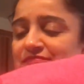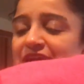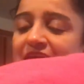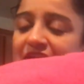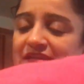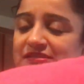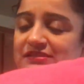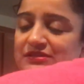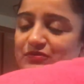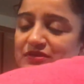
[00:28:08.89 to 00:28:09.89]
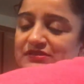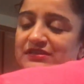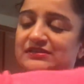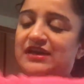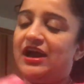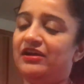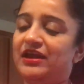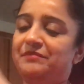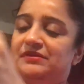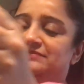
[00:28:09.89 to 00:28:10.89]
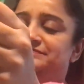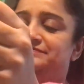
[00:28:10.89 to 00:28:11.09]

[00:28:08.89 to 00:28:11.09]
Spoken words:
I like to squeeze entire lemon